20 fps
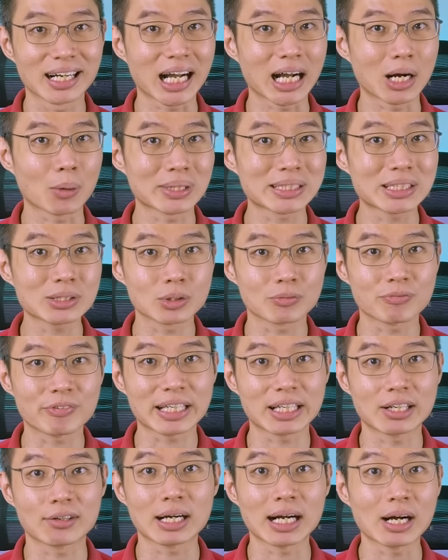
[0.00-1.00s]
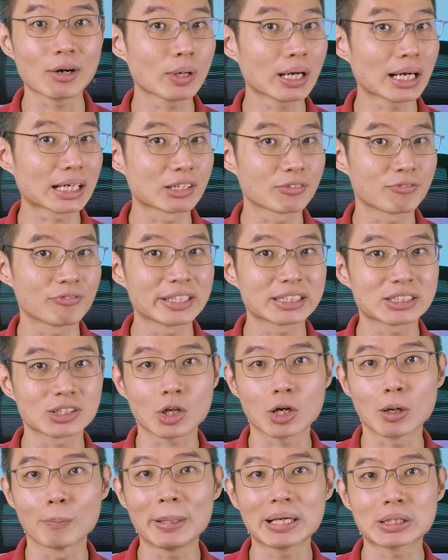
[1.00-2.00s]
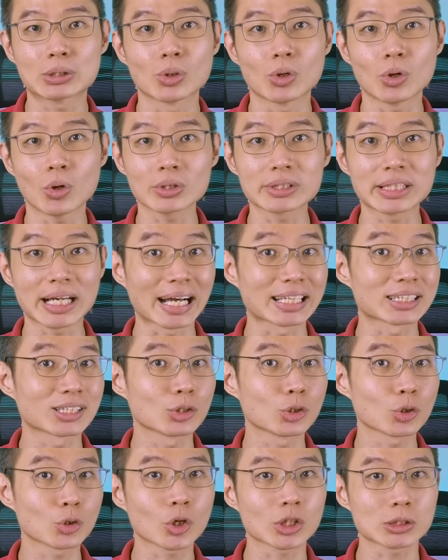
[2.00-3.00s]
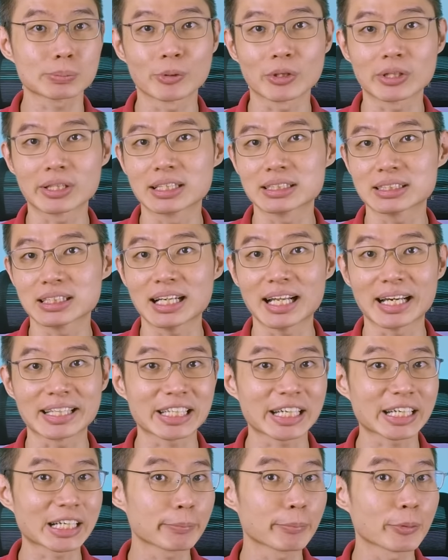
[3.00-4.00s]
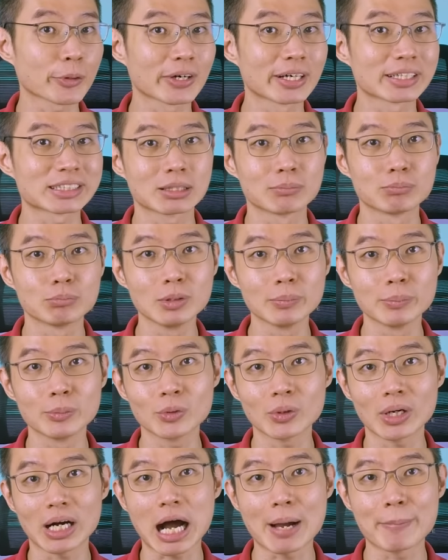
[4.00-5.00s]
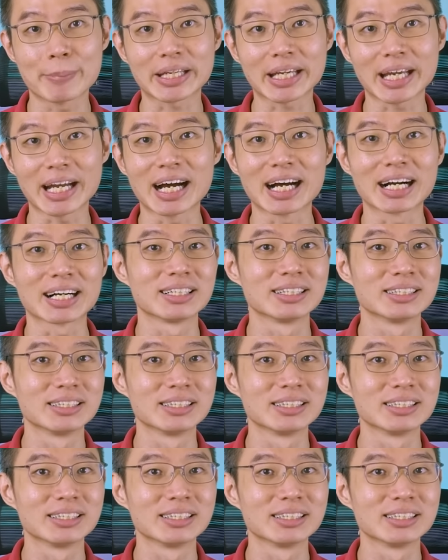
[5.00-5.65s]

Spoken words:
I wanted to find out how are the fees compared to all the other low-cost brokers like Tiger Brokers, moomoo, IBKR.